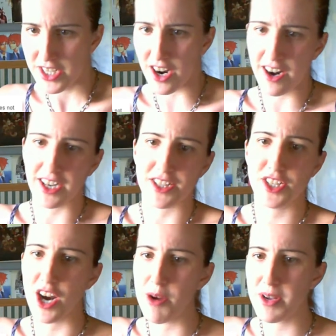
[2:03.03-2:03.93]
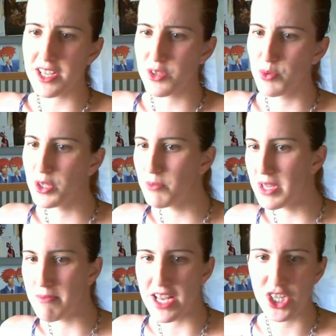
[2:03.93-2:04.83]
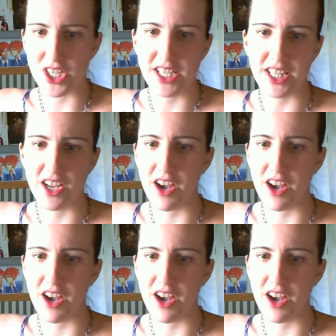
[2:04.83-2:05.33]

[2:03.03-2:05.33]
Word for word: Target, Starbucks will be mentioned in the